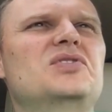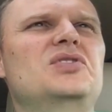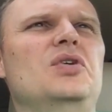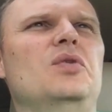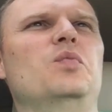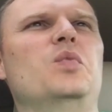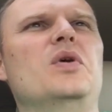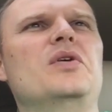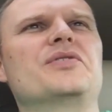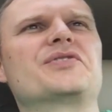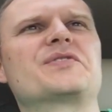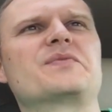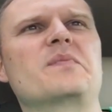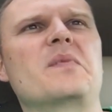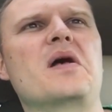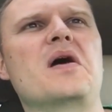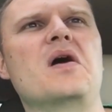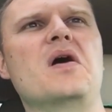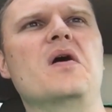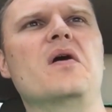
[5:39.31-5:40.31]
Goodwill
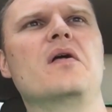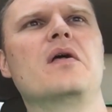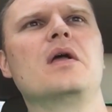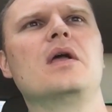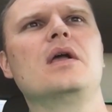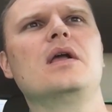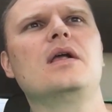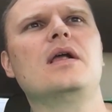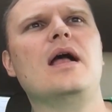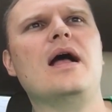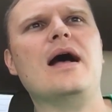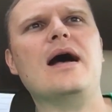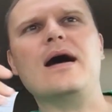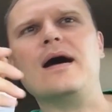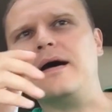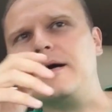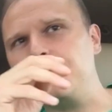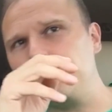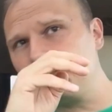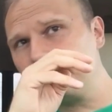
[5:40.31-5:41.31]
smell.
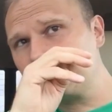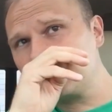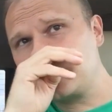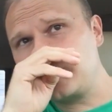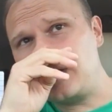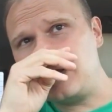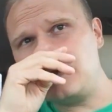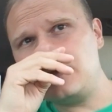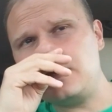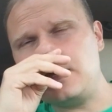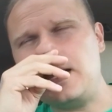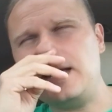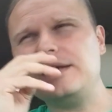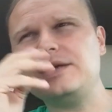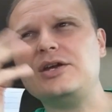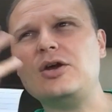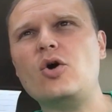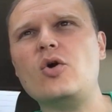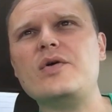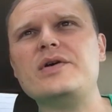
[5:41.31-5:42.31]
Um,
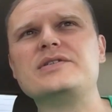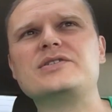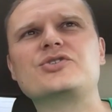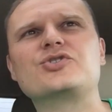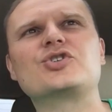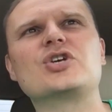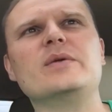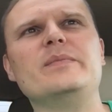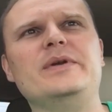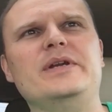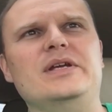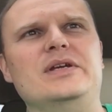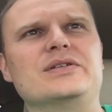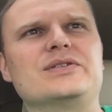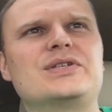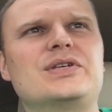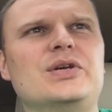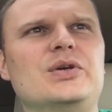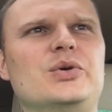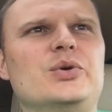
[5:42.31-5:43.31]
and you always attribute
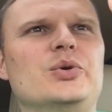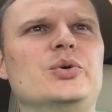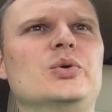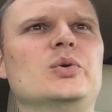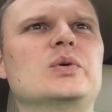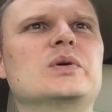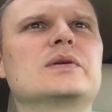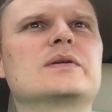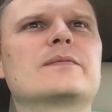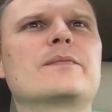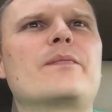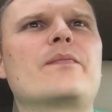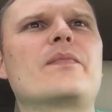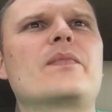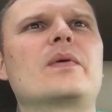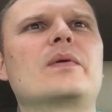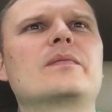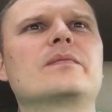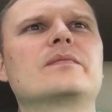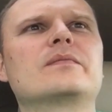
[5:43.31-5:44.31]
it
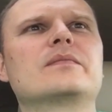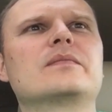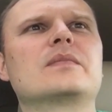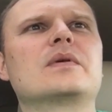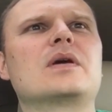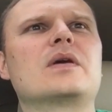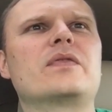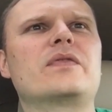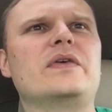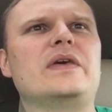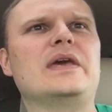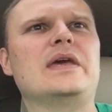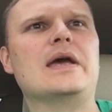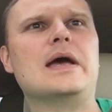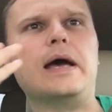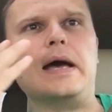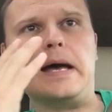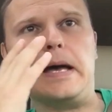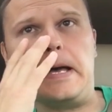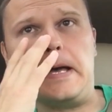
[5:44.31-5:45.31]
to
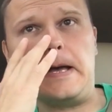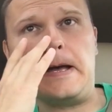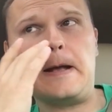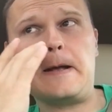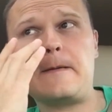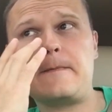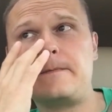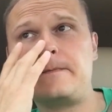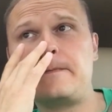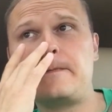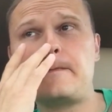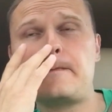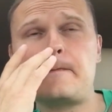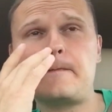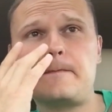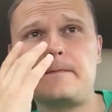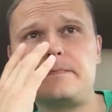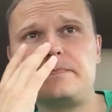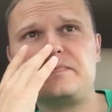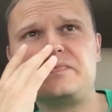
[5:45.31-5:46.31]
the uh,
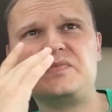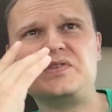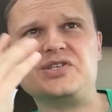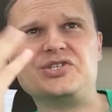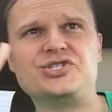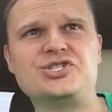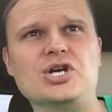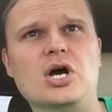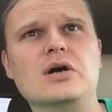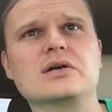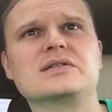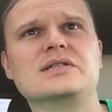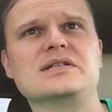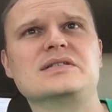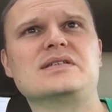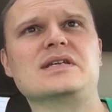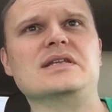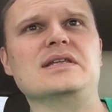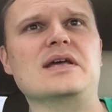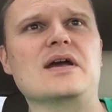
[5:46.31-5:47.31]
the junk
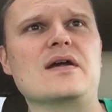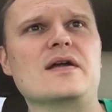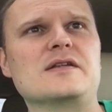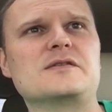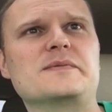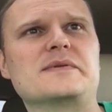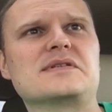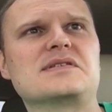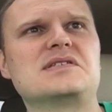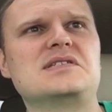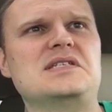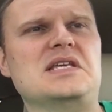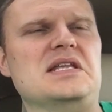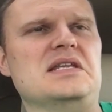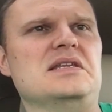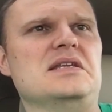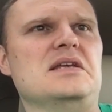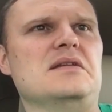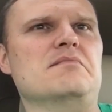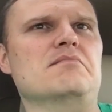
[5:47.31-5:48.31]
that's in there. that has been
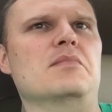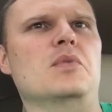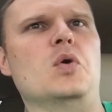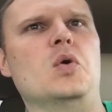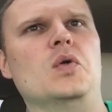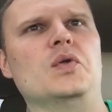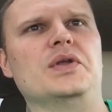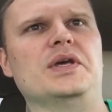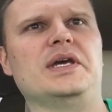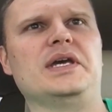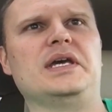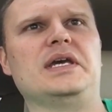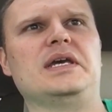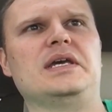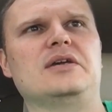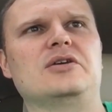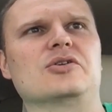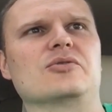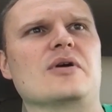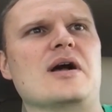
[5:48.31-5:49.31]
sitting in
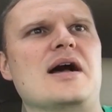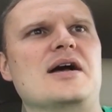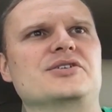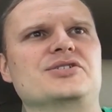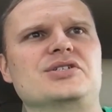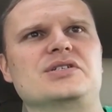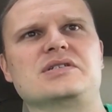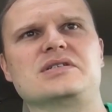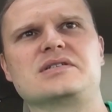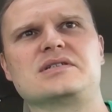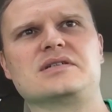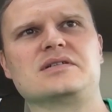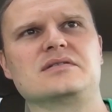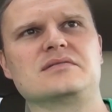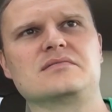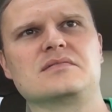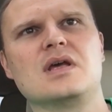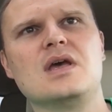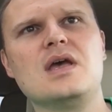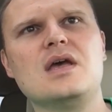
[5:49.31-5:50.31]
moldy garages
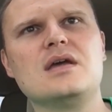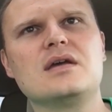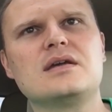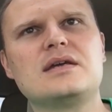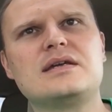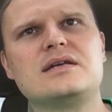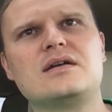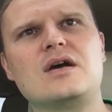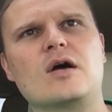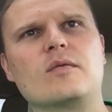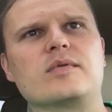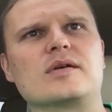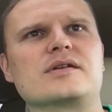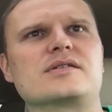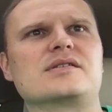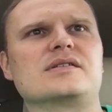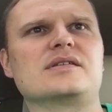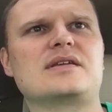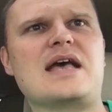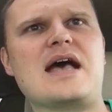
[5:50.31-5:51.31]
and
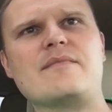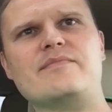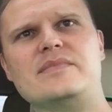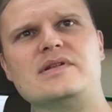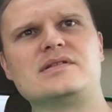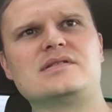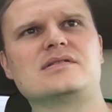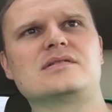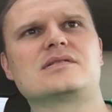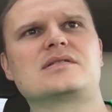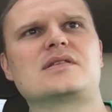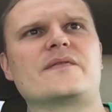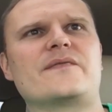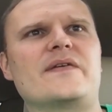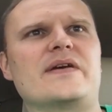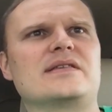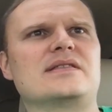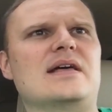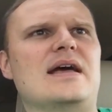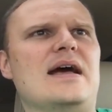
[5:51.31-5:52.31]
cupboards and cabinets and stuff
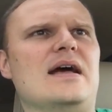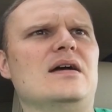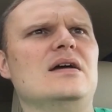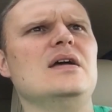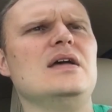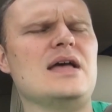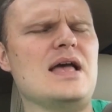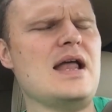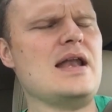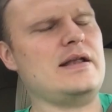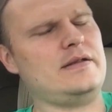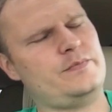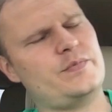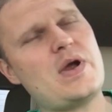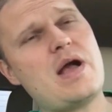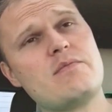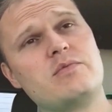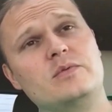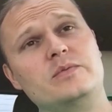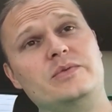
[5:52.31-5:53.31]
like that. And it
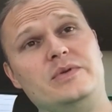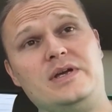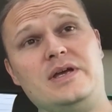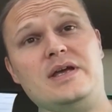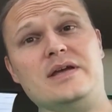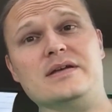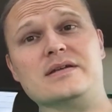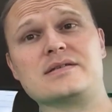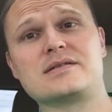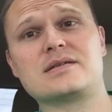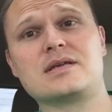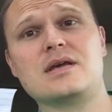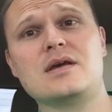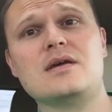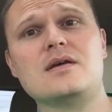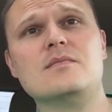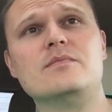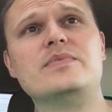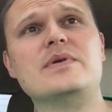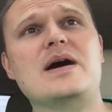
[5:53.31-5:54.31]
probably is.
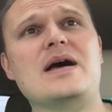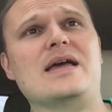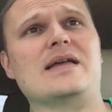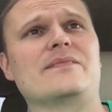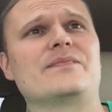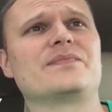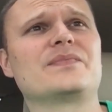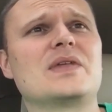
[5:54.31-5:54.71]
But